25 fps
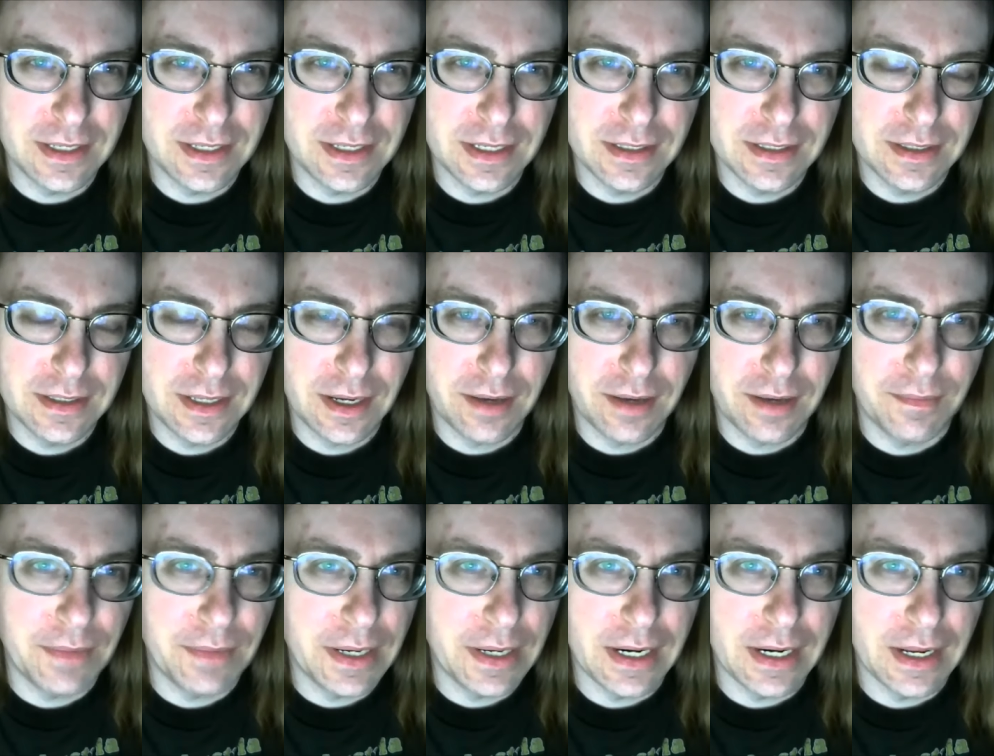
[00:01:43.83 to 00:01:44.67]
it's got
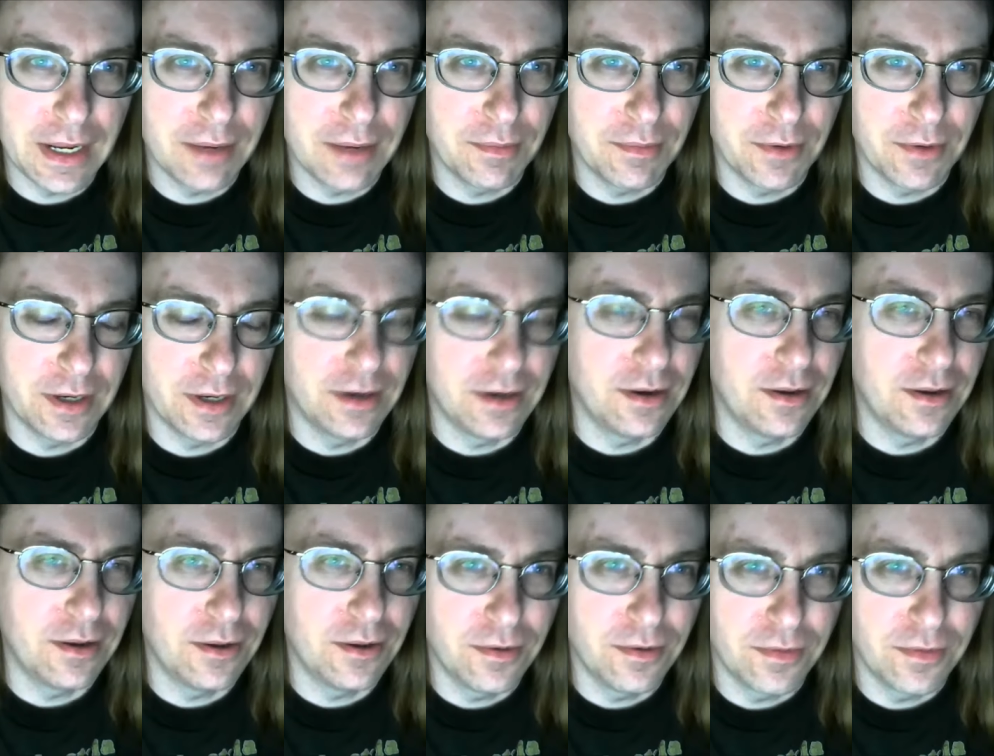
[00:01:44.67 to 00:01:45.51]
my name written
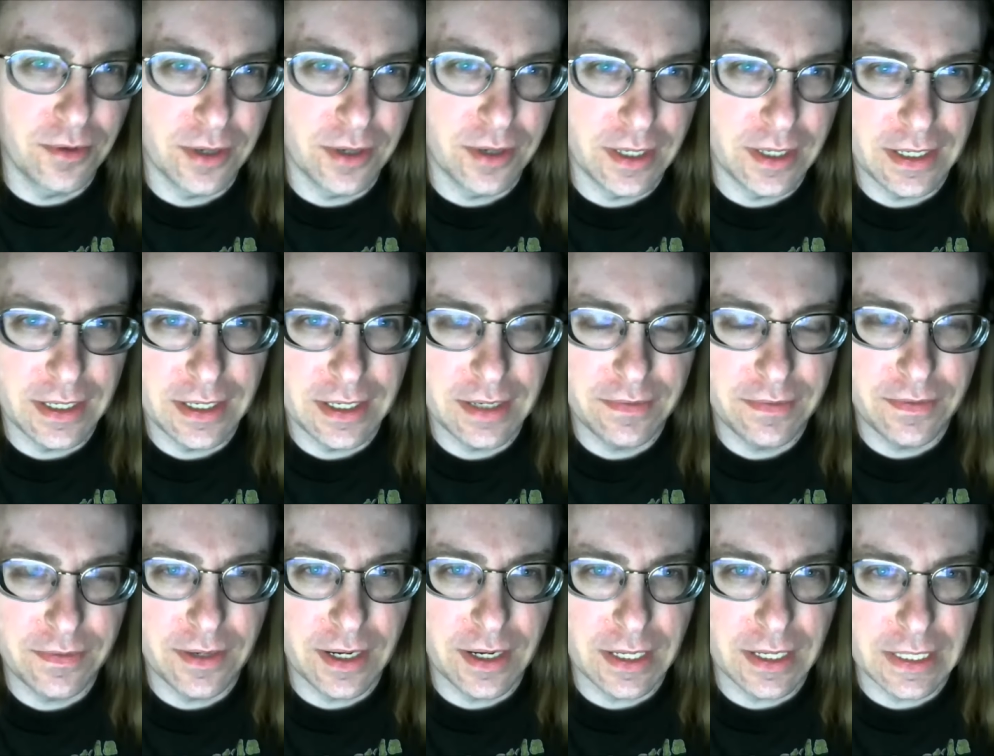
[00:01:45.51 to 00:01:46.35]
all over it, if
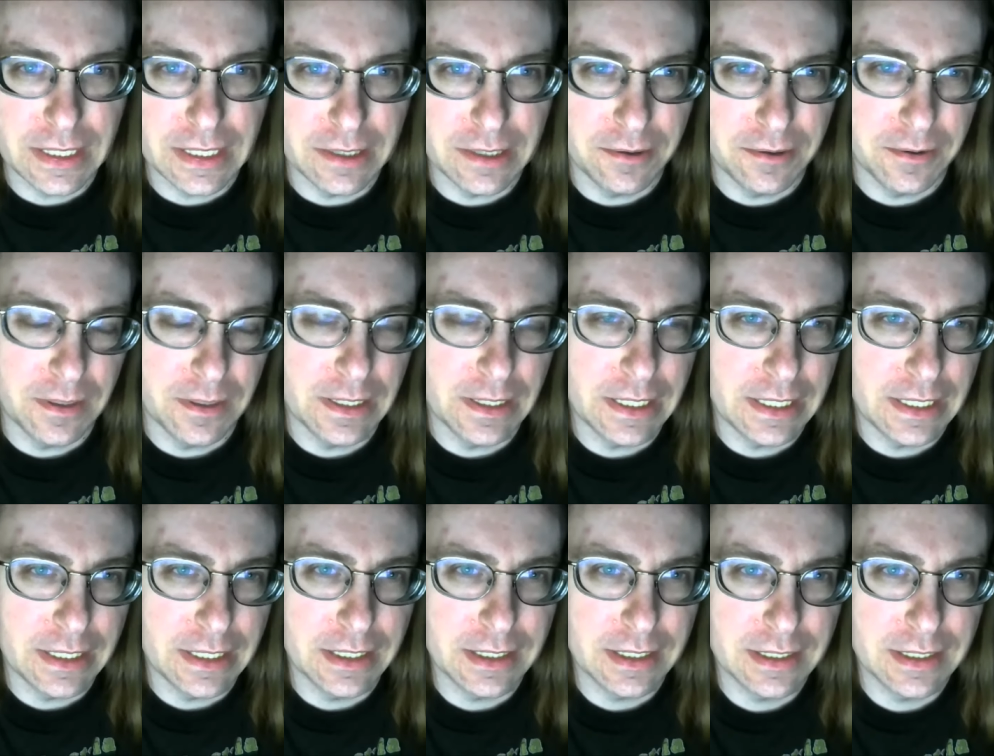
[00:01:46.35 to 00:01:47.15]
not literally.